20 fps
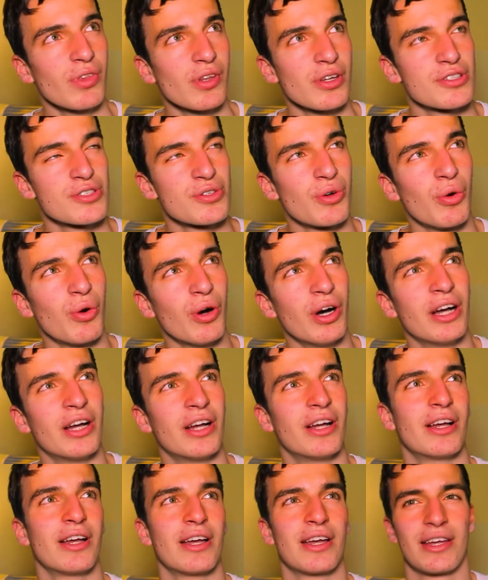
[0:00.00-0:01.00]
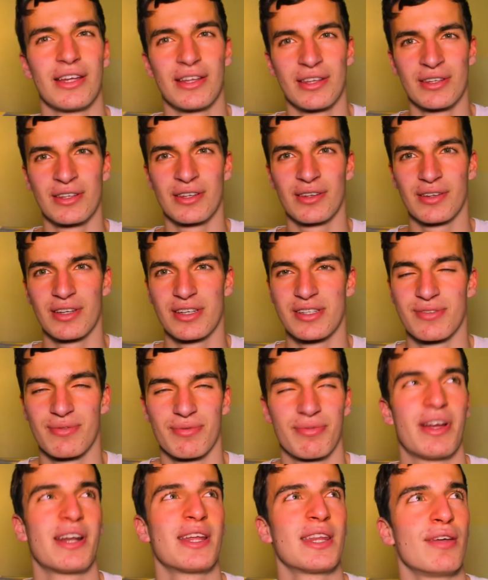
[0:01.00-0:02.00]
So it
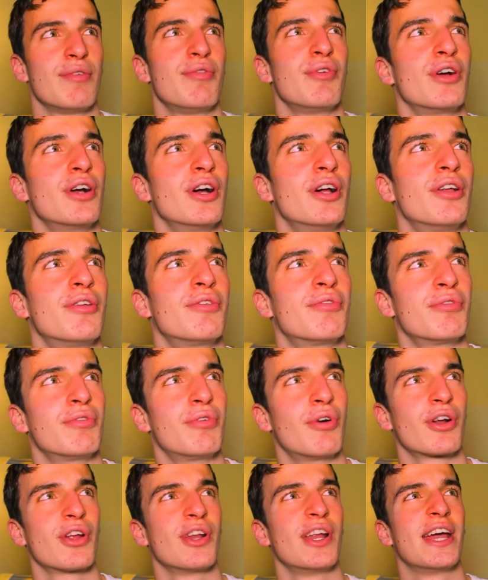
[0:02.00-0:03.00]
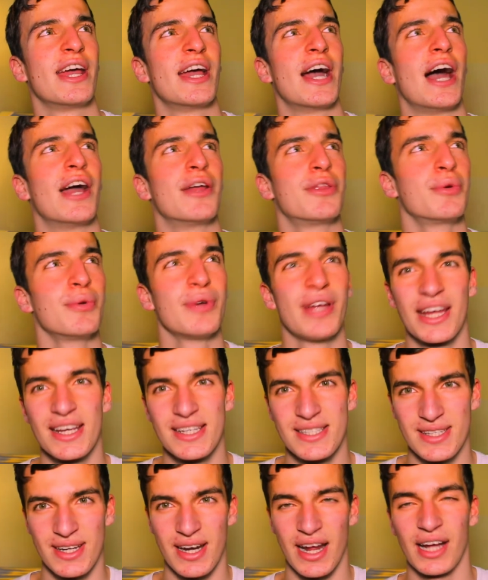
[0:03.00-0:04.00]
is very difficult for an AI to
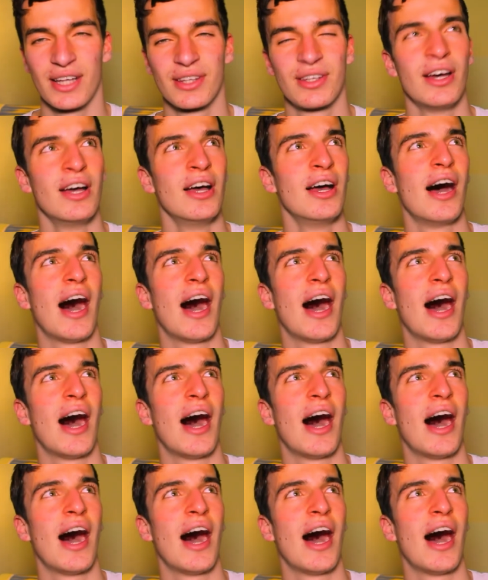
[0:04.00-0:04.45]
extract